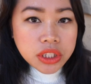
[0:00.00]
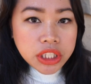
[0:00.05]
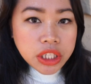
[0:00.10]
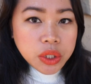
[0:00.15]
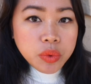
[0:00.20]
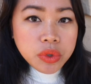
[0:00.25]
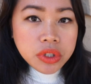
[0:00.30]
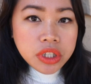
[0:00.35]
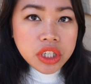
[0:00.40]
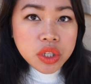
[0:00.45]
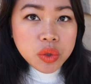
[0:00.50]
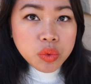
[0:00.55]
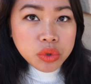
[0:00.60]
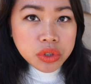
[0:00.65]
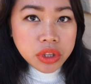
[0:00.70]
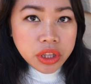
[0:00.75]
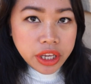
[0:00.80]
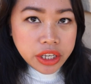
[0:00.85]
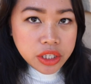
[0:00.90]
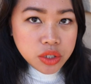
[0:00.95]
liquidy you
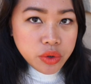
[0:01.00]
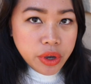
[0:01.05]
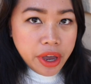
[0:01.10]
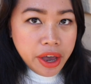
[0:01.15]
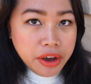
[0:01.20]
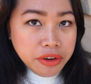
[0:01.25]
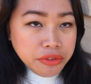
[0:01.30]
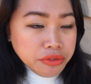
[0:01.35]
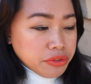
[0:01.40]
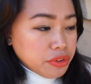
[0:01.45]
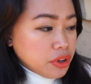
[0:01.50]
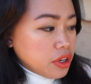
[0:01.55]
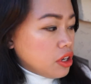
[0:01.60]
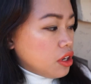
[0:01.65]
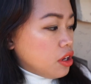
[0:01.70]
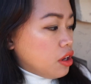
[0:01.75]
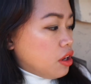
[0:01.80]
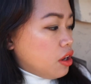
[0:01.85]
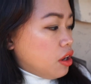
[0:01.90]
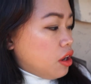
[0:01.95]
would like to have
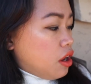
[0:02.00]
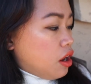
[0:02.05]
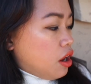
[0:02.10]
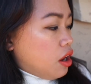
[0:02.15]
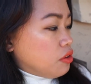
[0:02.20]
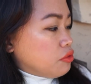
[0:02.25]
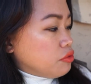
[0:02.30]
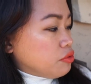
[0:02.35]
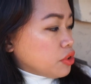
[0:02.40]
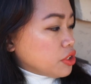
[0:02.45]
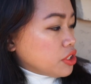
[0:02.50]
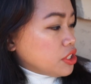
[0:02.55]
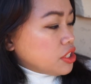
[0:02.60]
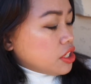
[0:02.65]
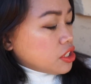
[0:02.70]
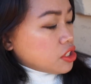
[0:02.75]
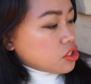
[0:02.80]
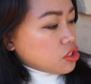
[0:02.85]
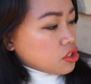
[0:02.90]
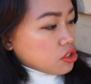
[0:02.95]
for the
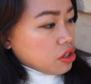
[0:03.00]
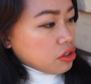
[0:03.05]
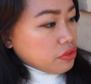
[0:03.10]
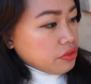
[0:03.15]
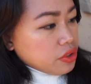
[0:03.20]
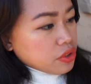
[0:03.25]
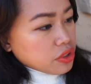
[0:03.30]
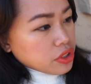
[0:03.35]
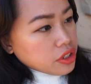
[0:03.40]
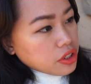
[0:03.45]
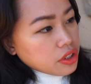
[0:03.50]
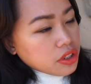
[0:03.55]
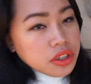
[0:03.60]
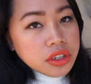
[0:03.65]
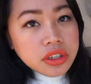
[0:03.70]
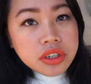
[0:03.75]
texture of your